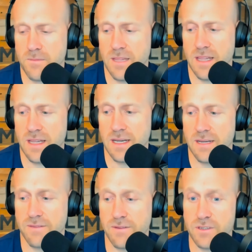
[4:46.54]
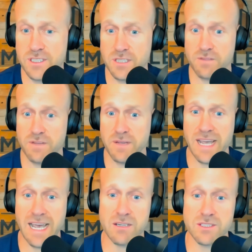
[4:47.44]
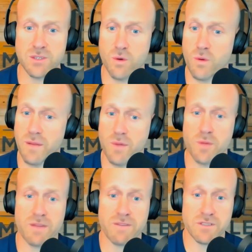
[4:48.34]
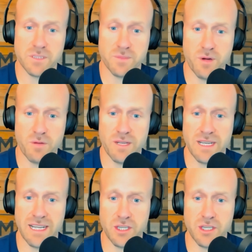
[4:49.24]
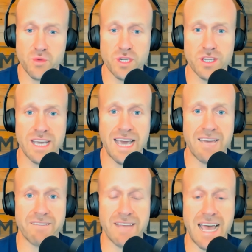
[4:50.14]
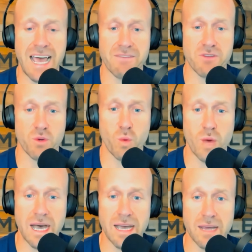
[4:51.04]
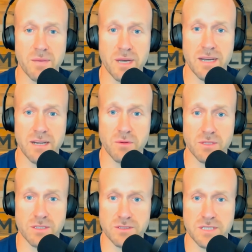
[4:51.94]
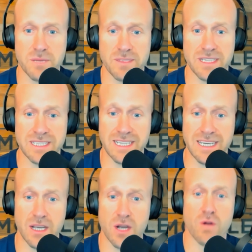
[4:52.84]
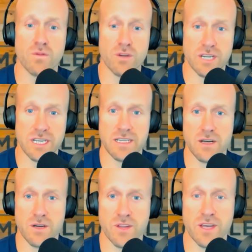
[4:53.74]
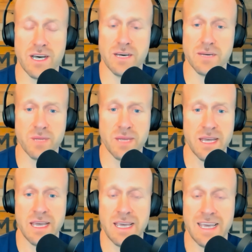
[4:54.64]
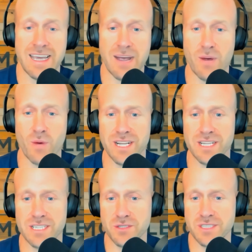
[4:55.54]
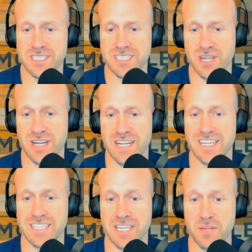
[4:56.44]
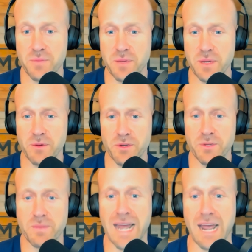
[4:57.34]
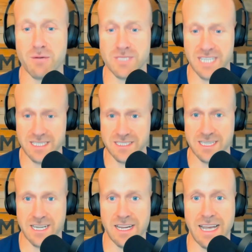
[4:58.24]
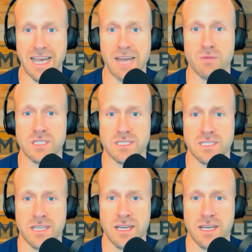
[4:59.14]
the first single family house or when I bought my first apartment. You really have to have your why behind you want to do something to get over the hump. And I wanted to do this to try to nudge other people to do it, but I was hesitating. I was